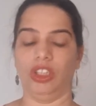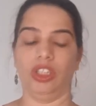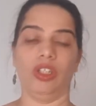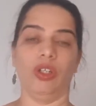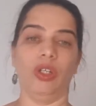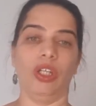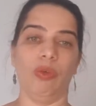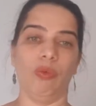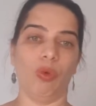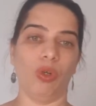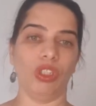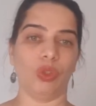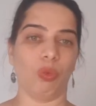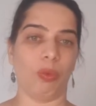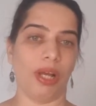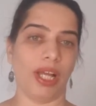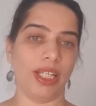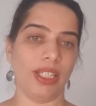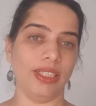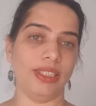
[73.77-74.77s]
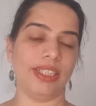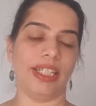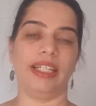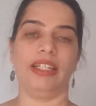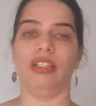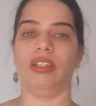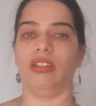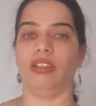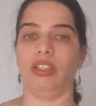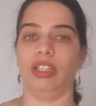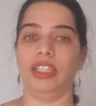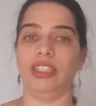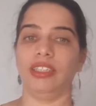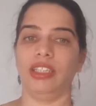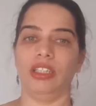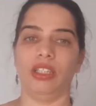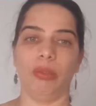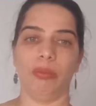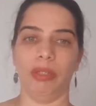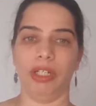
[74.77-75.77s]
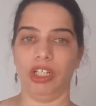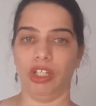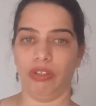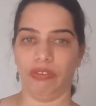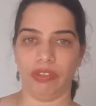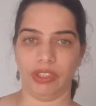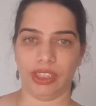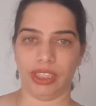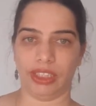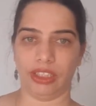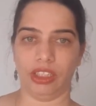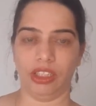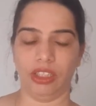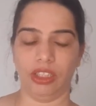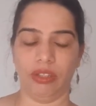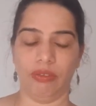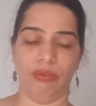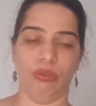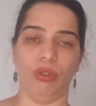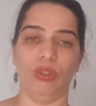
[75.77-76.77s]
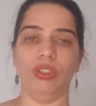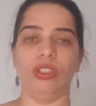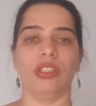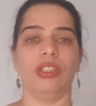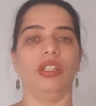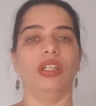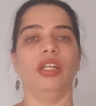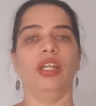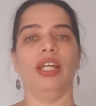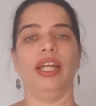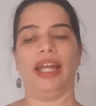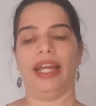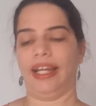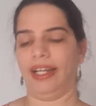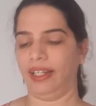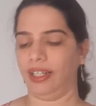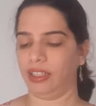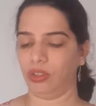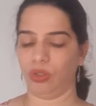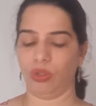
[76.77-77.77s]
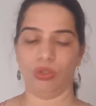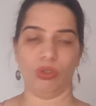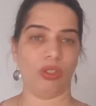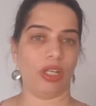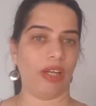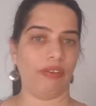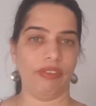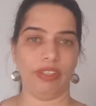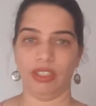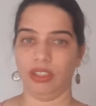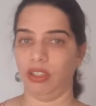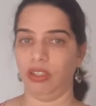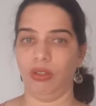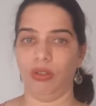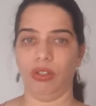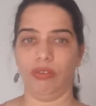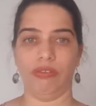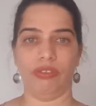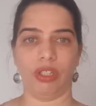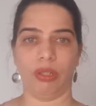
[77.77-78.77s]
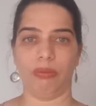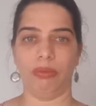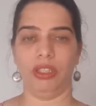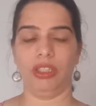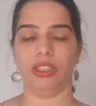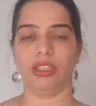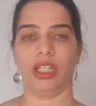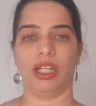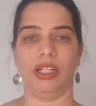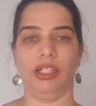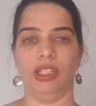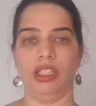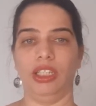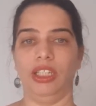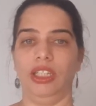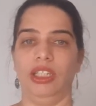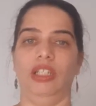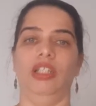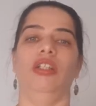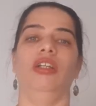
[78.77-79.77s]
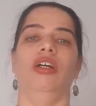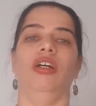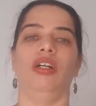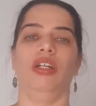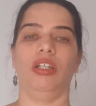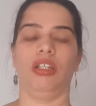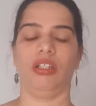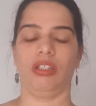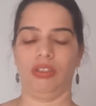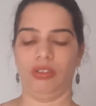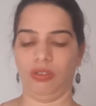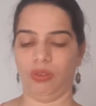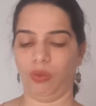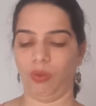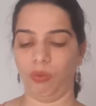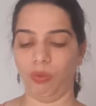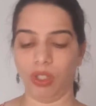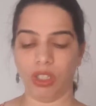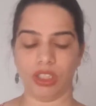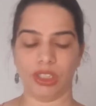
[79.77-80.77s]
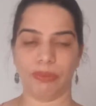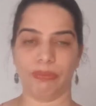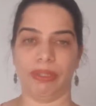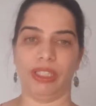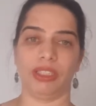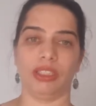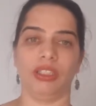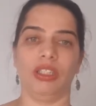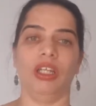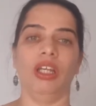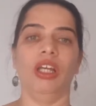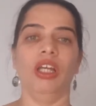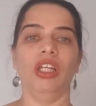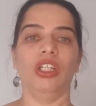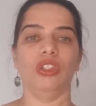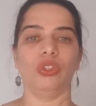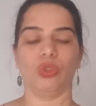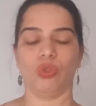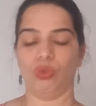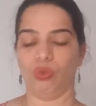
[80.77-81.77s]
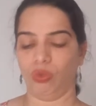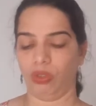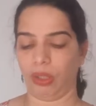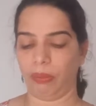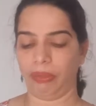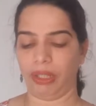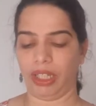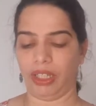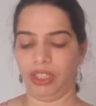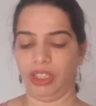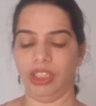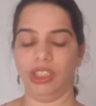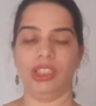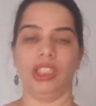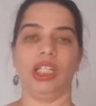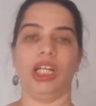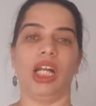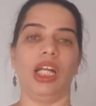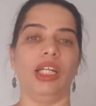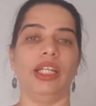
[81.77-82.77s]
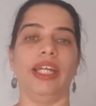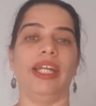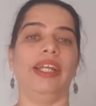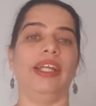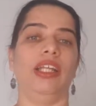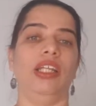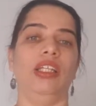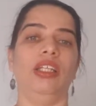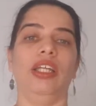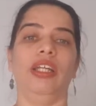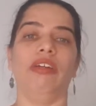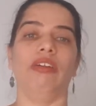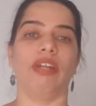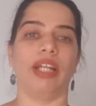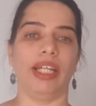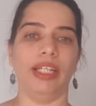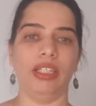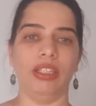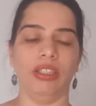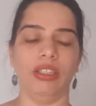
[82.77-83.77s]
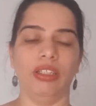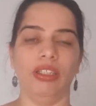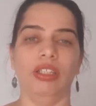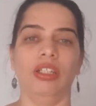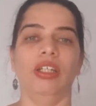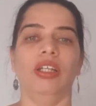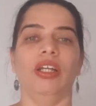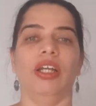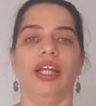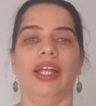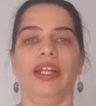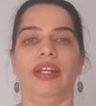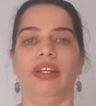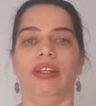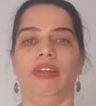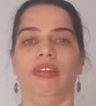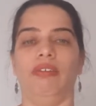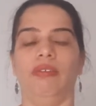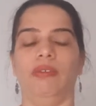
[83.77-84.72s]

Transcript: divorced once and is in the middle of a second divorce, and is also having a lot of troubles currently in her workspace. So apparently she can't get anything right, and